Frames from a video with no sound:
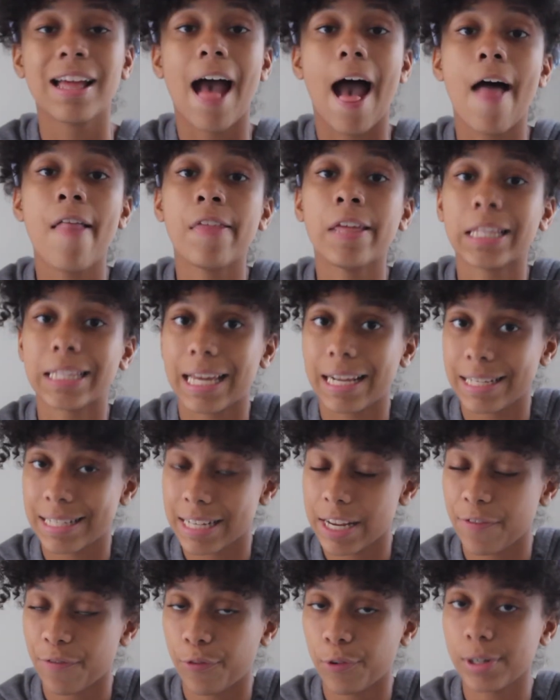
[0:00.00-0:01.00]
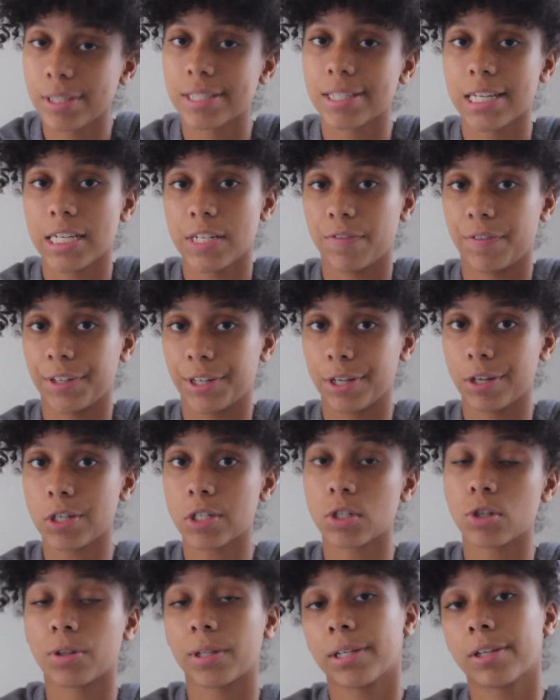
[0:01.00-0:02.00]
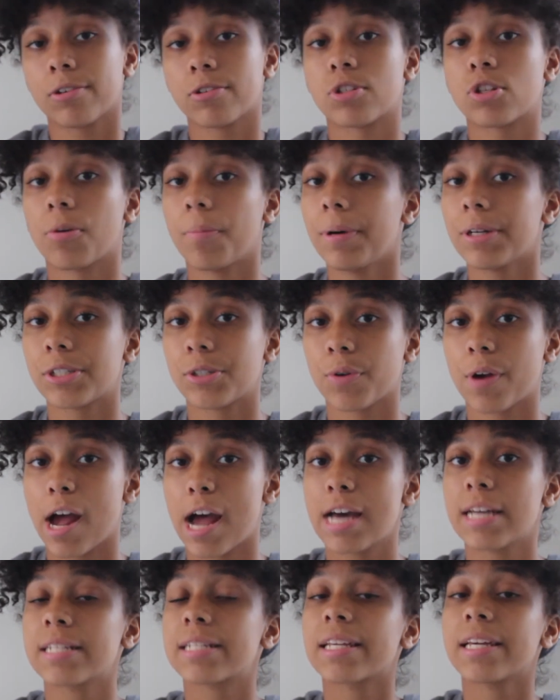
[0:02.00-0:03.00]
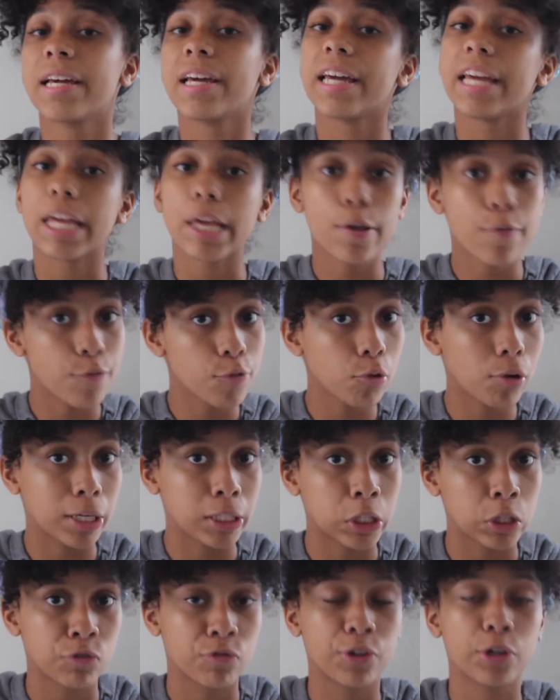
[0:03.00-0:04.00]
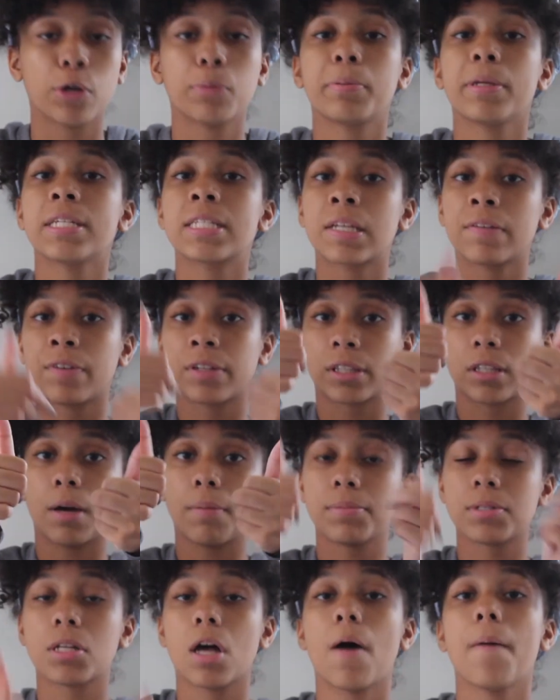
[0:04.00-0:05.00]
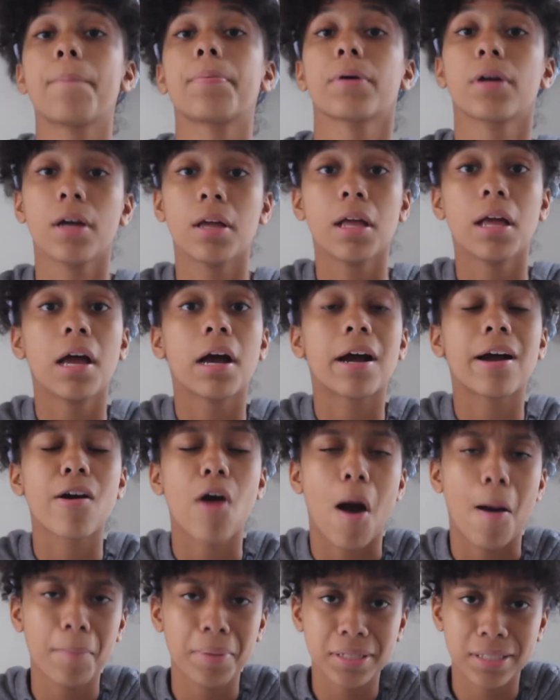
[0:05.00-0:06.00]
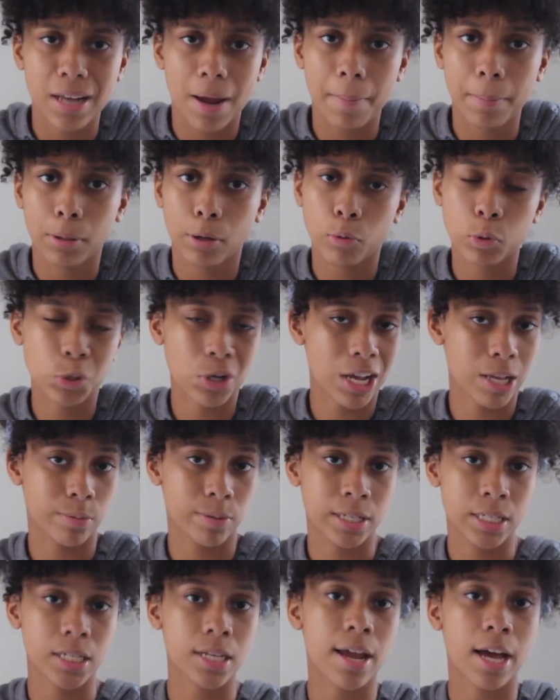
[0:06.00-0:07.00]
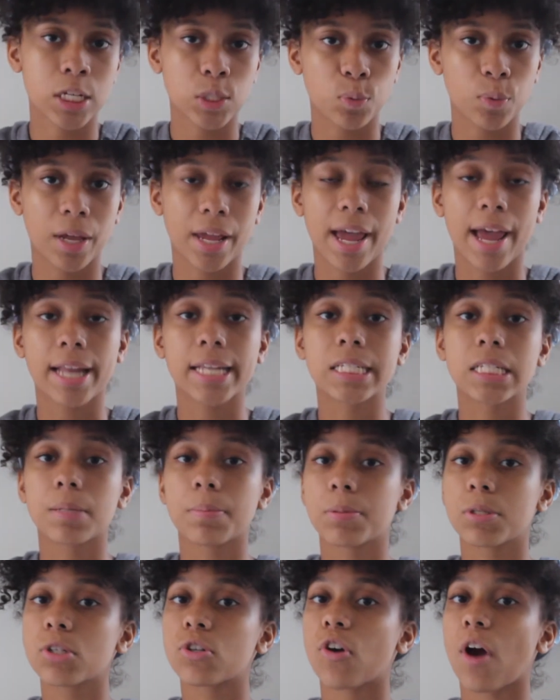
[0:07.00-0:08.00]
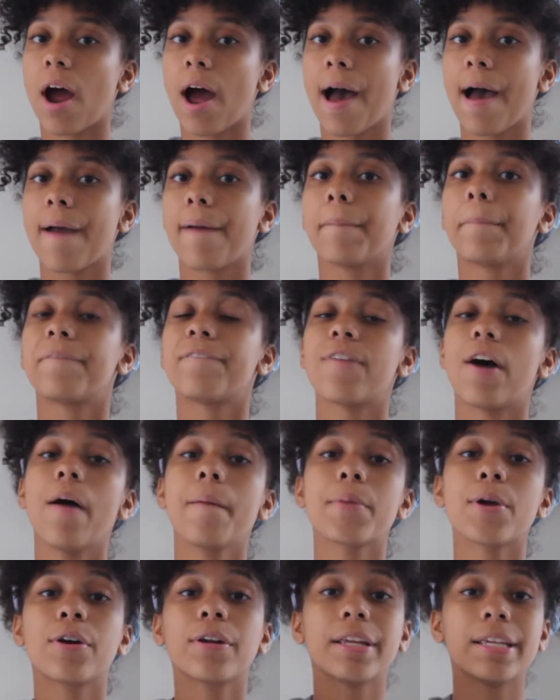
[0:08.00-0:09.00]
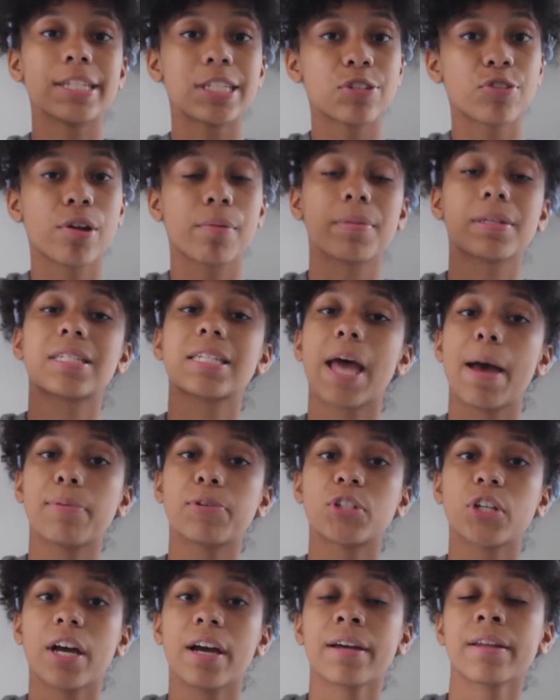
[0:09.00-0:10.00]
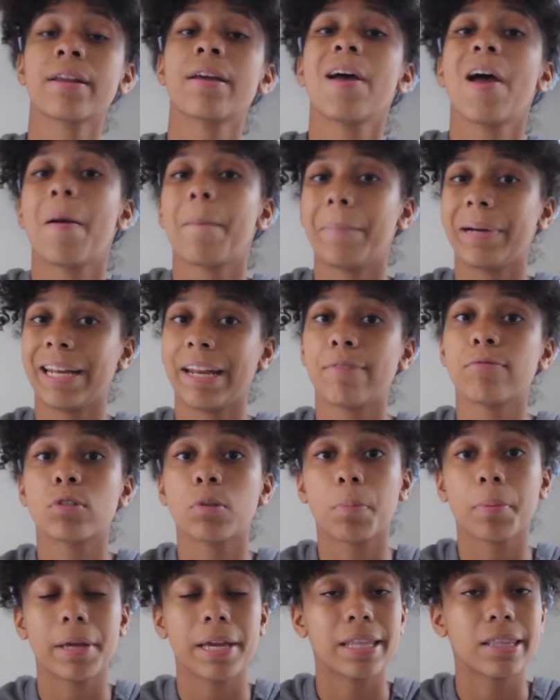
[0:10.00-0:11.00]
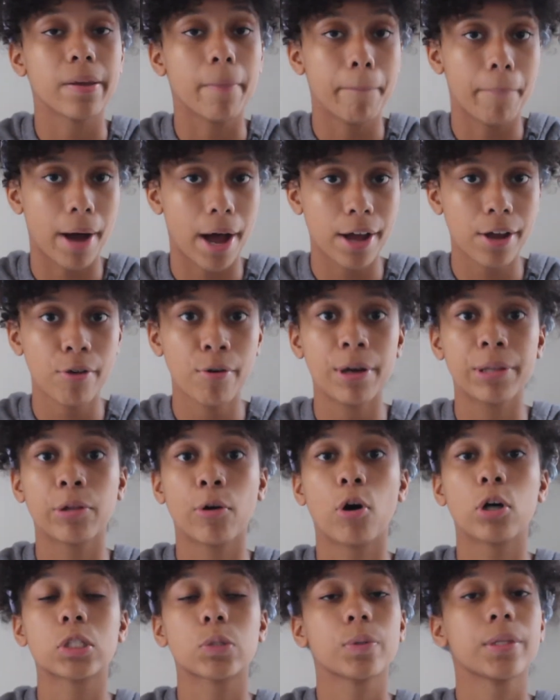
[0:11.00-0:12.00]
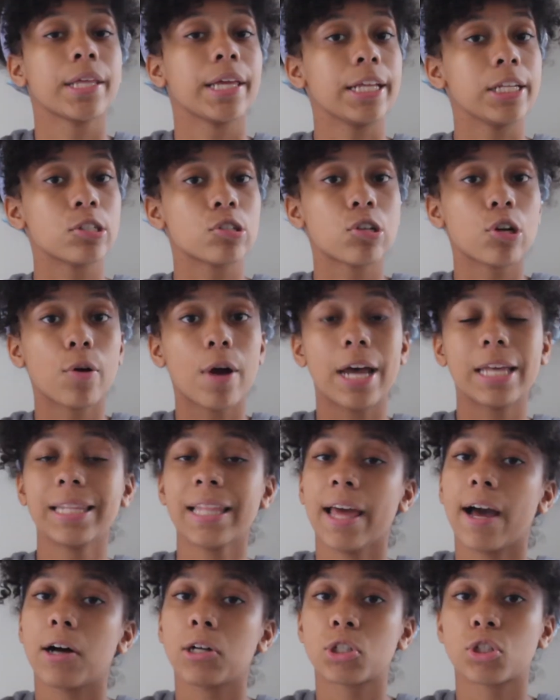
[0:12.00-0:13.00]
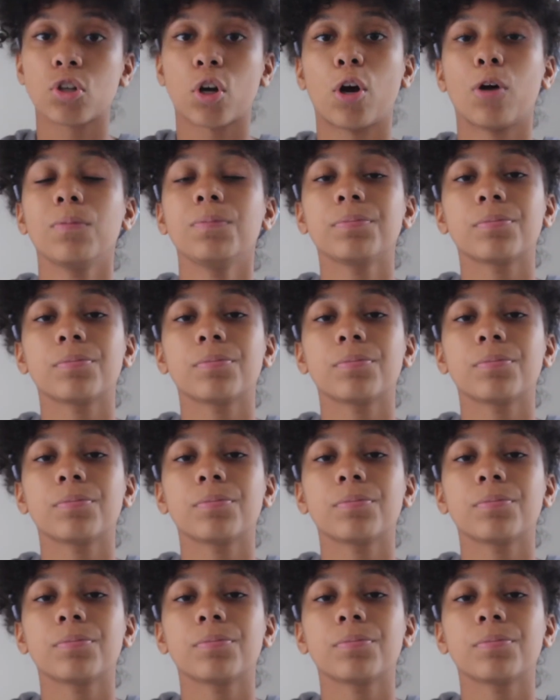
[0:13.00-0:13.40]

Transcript: I think that is it for today's video, so thank you so much, you guys. If you like this video, please give it a thumbs up. Comment down below what you guys want to see next week, and subscribe. Follow me on Instagram and Snapchat. My names will be in the bio and also in the intro and the outro.